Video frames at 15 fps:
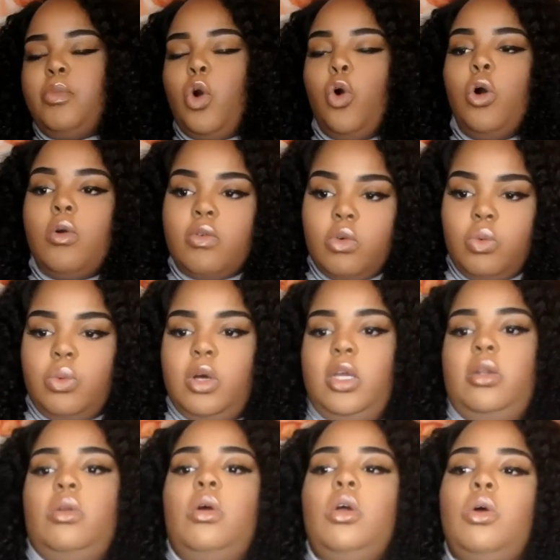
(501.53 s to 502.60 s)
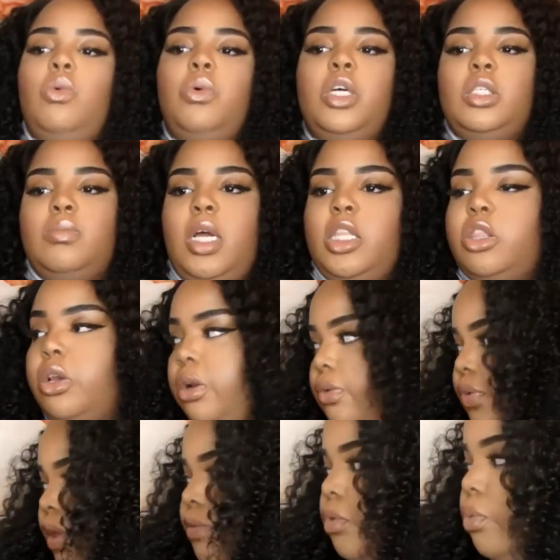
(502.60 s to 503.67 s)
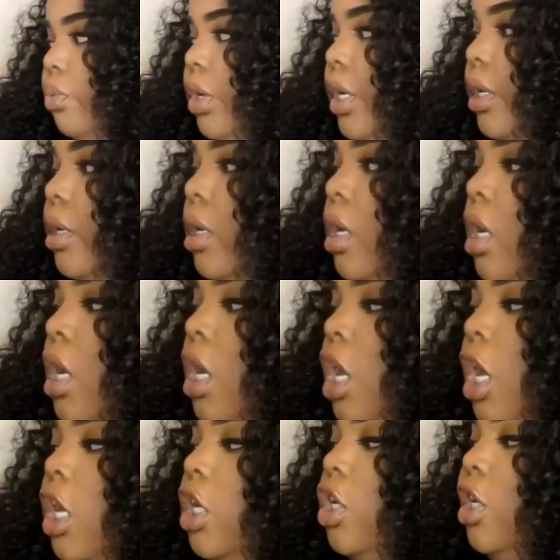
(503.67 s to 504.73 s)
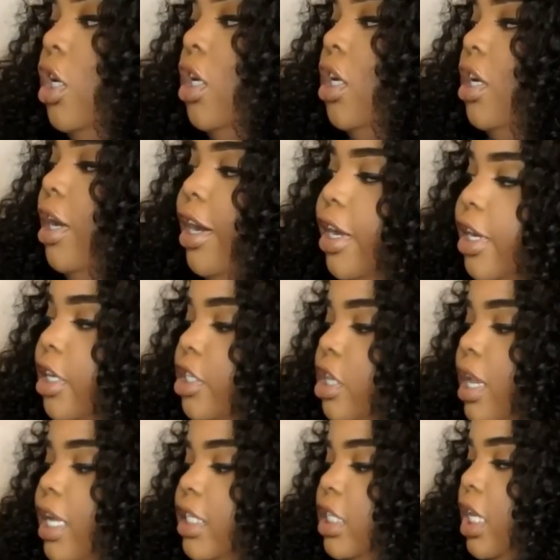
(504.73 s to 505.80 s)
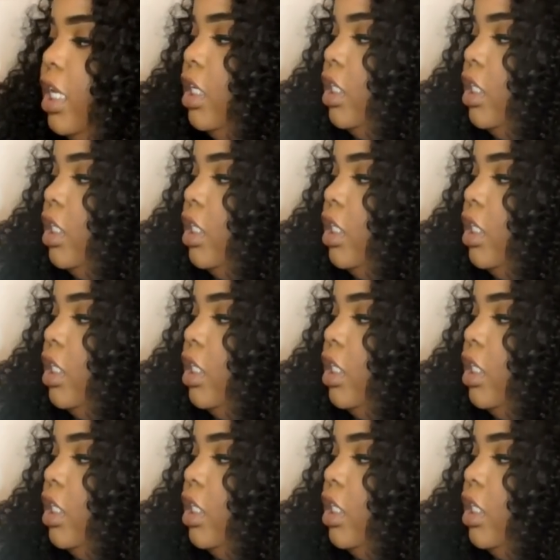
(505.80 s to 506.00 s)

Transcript: coral one was my third favorite one so let's get